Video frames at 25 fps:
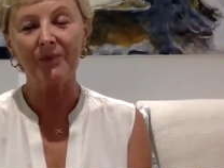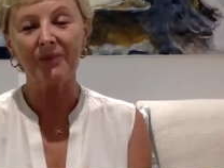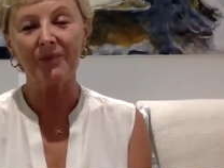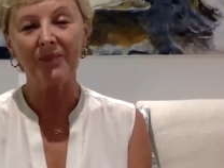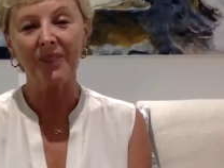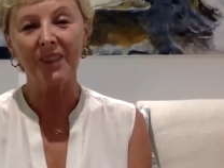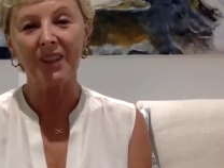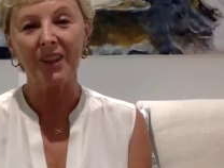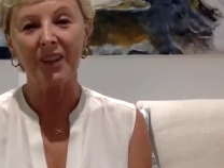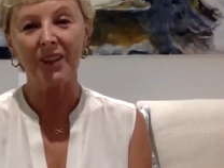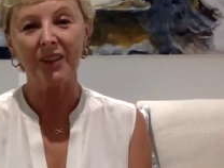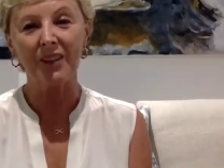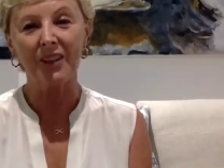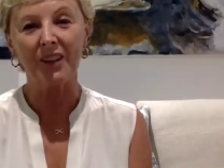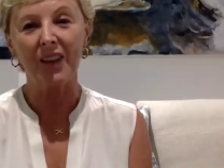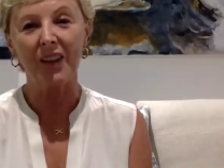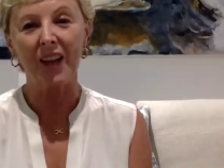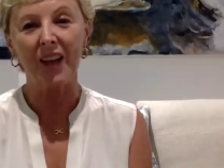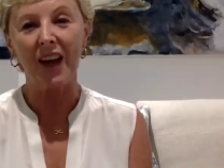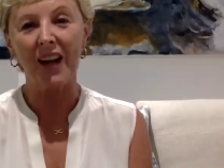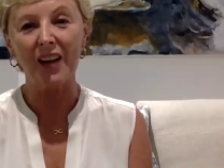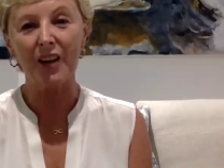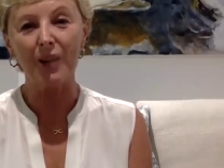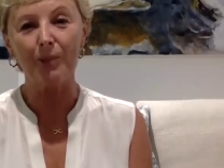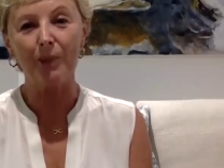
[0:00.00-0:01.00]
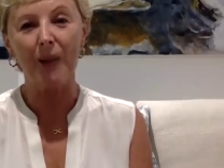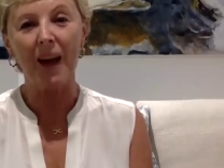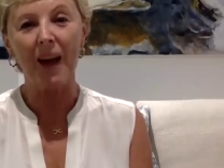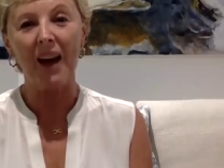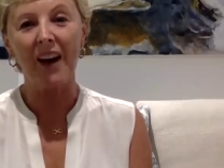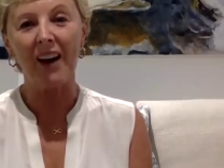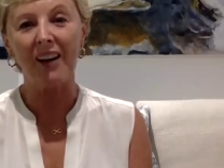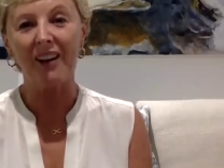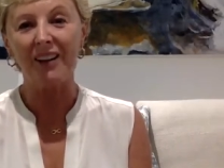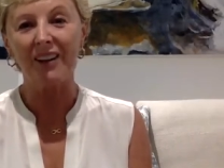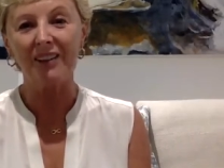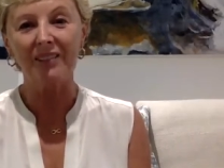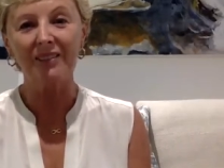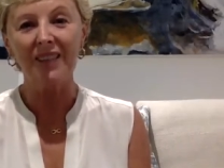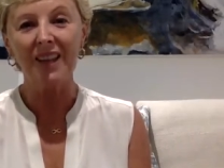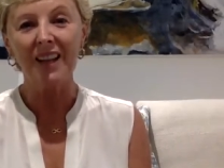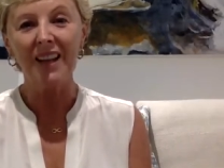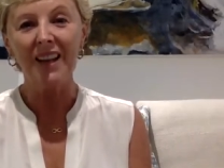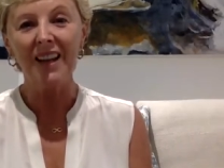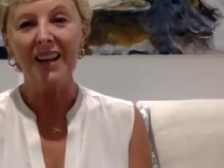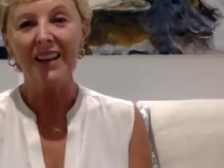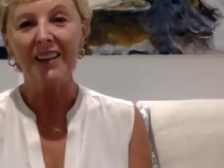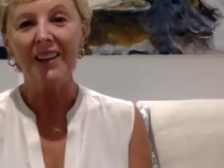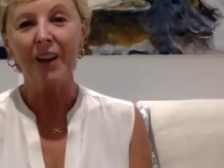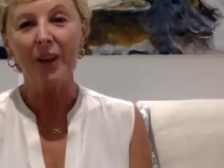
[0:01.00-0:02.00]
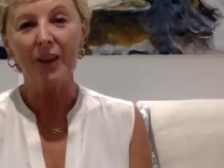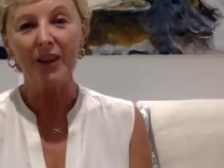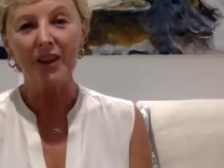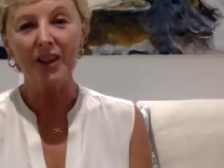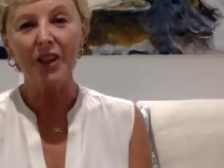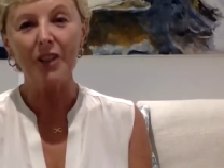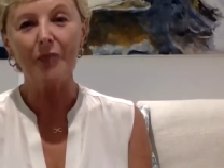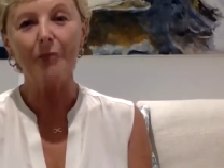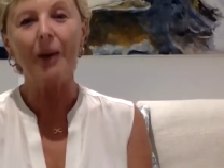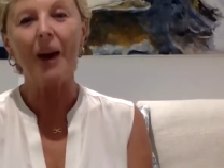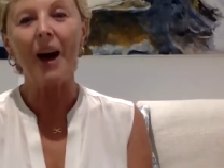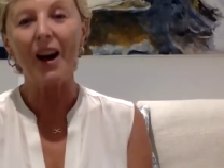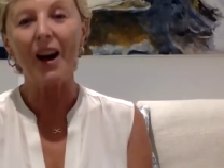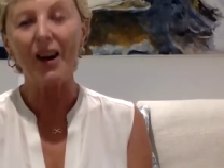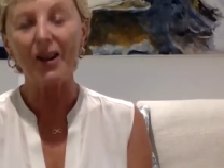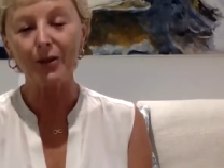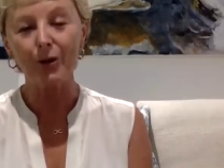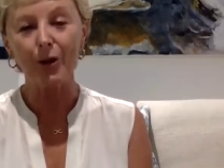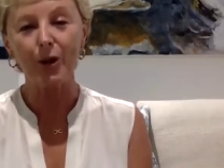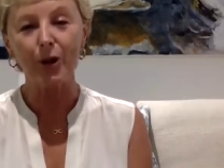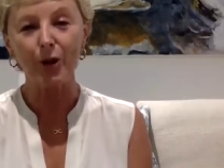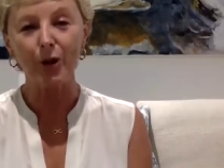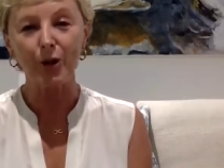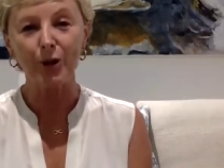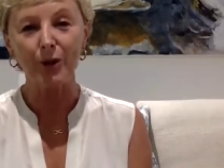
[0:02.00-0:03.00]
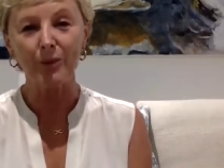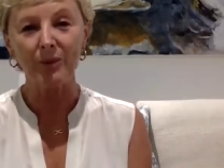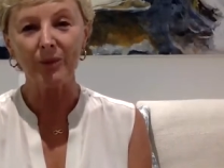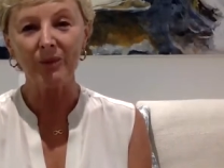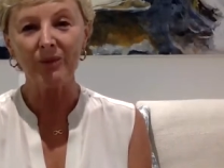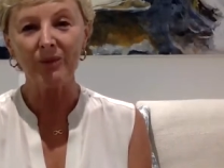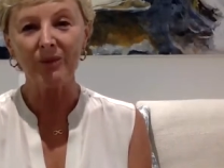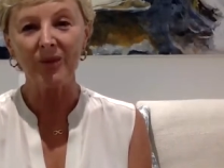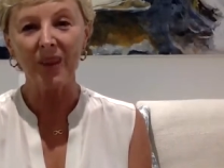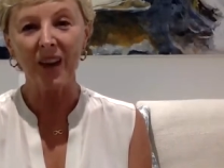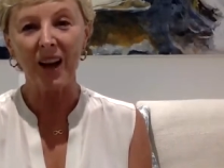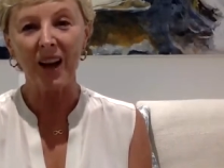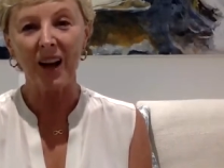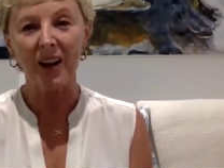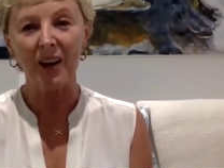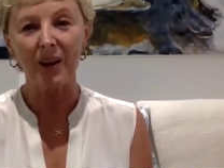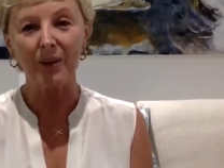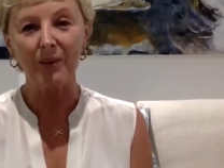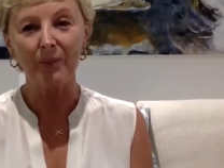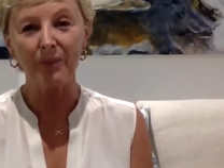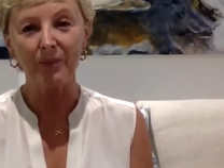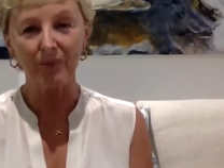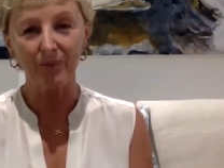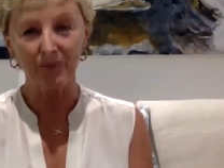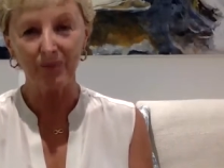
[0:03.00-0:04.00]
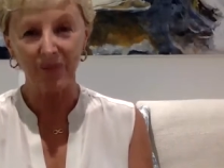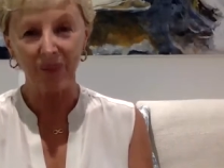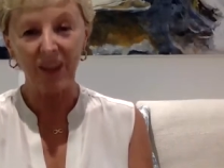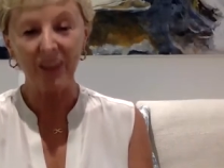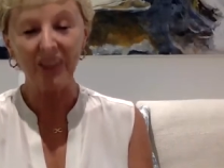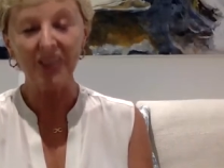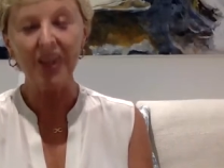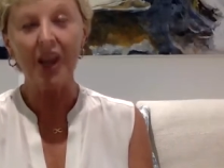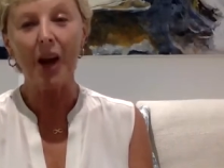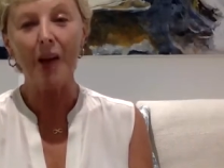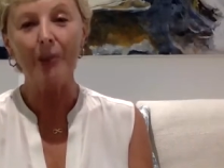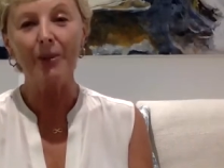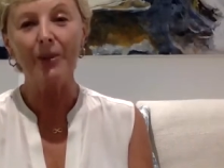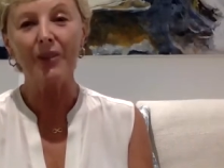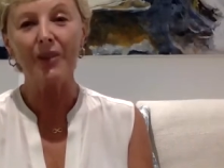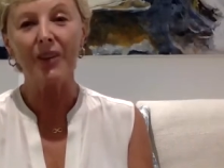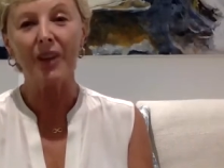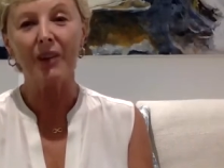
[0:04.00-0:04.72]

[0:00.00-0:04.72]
you know, the large bowel, going to the bathroom, that type of